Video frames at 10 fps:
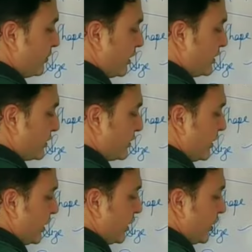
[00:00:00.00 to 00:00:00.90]
it's
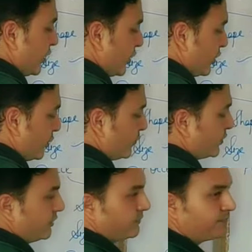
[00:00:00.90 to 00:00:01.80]

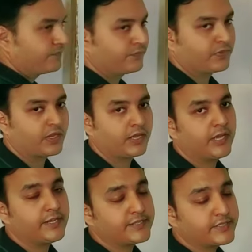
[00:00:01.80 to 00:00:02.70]
Newton.
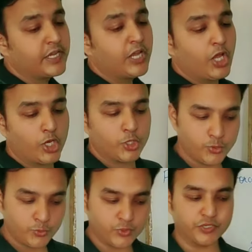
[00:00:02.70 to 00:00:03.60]
It's
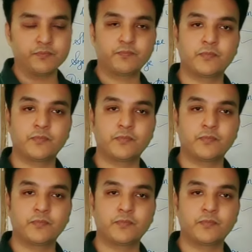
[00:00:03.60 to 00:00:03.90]
Newton.